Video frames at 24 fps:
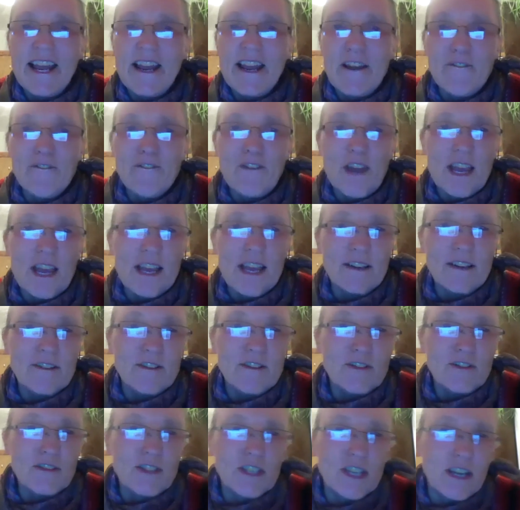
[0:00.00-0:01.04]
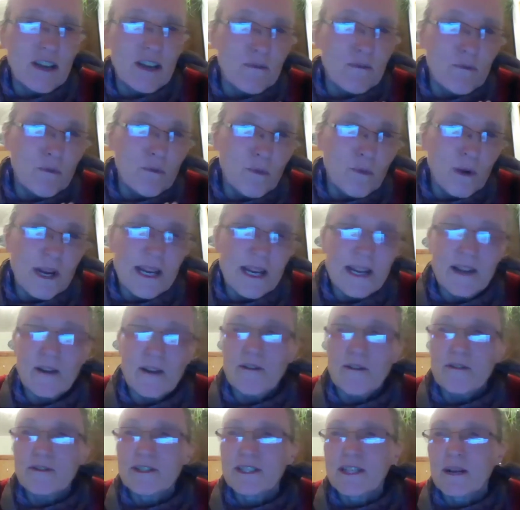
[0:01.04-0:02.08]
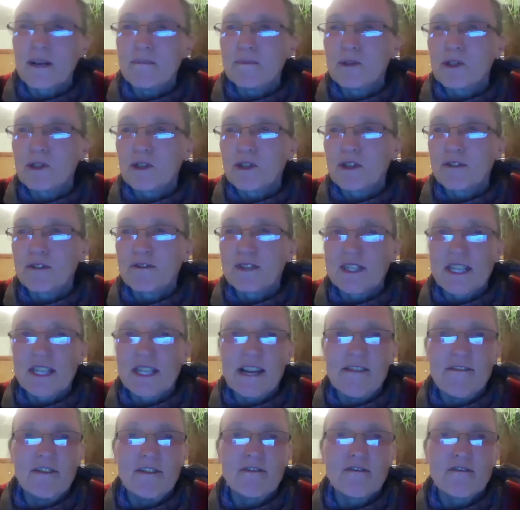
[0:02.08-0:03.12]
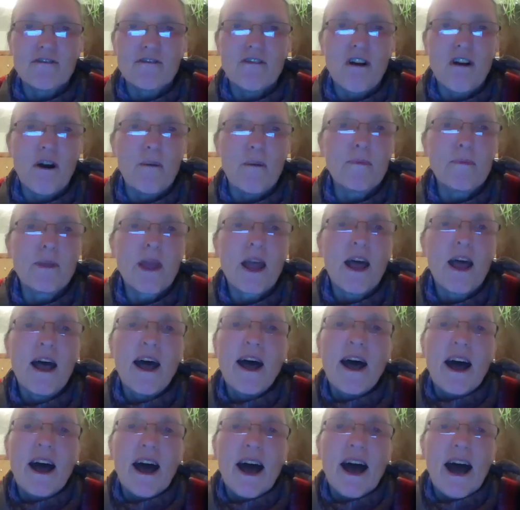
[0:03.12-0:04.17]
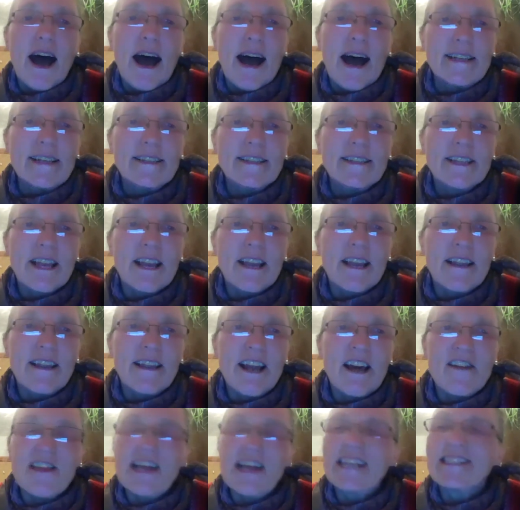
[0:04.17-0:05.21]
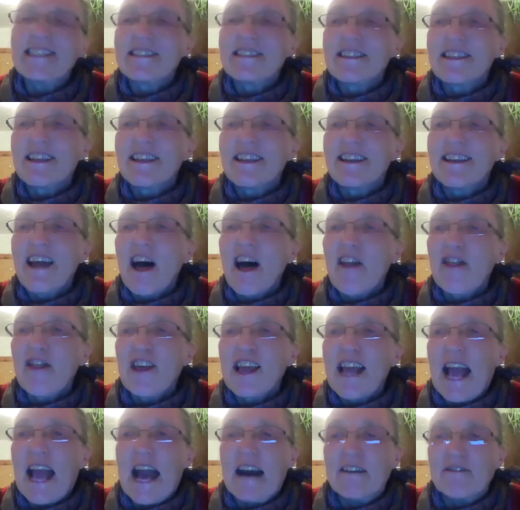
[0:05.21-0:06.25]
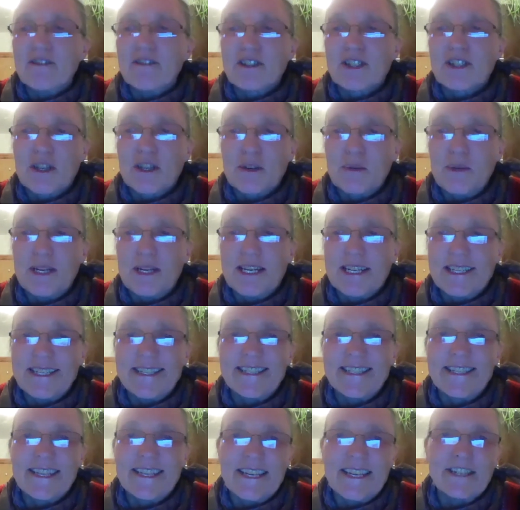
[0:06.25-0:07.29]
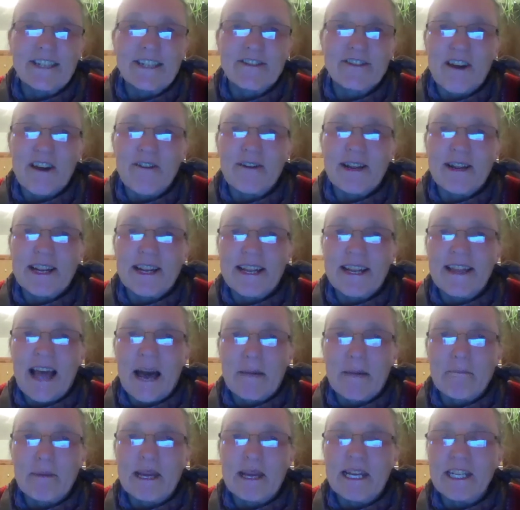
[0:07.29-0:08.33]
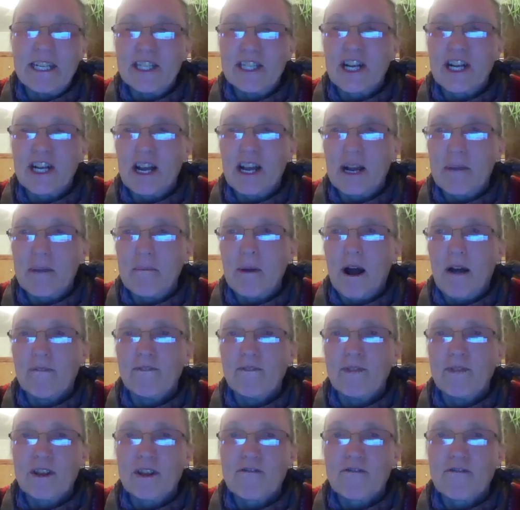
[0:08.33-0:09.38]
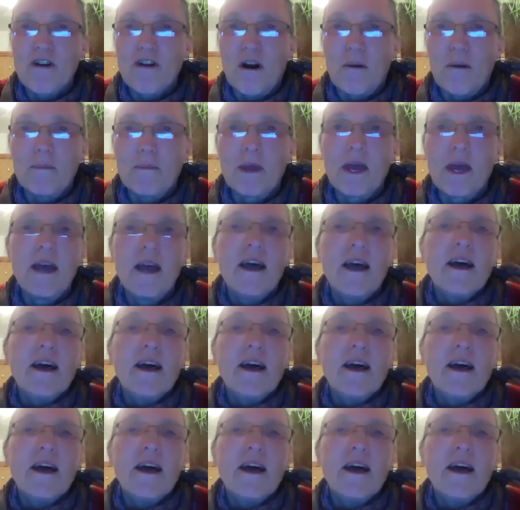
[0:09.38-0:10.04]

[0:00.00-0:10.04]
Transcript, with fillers: in a field of wheat or some sort of cereal crop and you know there's nothing else that we can see growing in that picture apart from the crop